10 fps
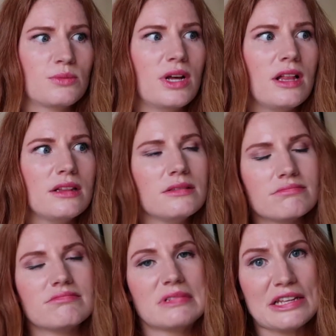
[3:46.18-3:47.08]
Well,
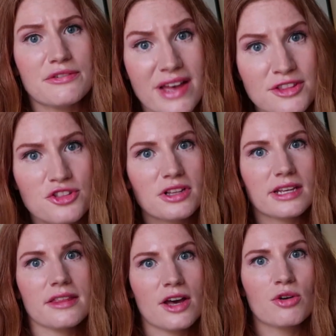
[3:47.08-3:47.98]

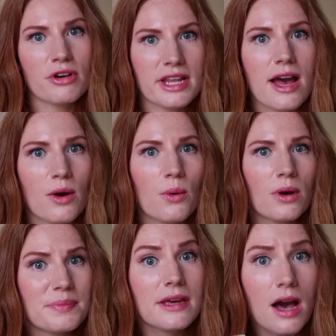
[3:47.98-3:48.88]
eventually they'll run out.
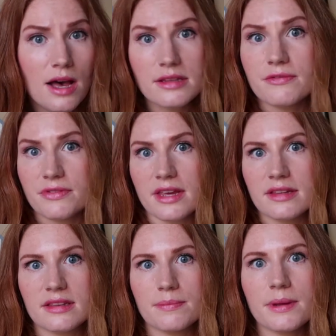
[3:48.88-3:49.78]
Because of
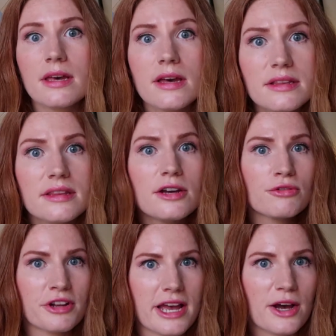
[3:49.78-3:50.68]
this, because they'll
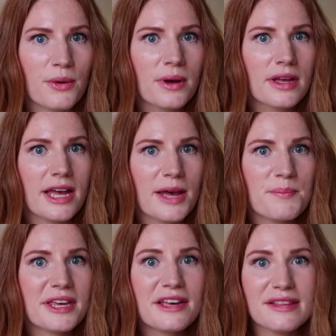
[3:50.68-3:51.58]
run out,
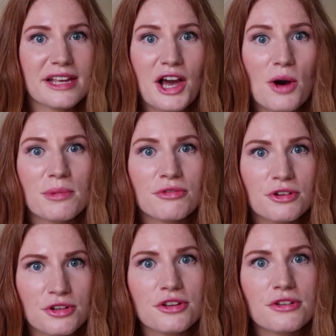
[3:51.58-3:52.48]
and because they can't be
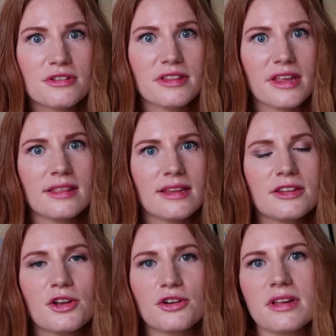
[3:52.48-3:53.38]
renewed, then they're
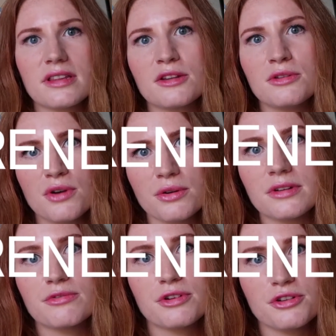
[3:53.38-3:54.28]
known as a
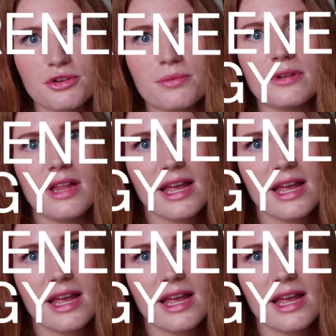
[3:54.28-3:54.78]
non renewable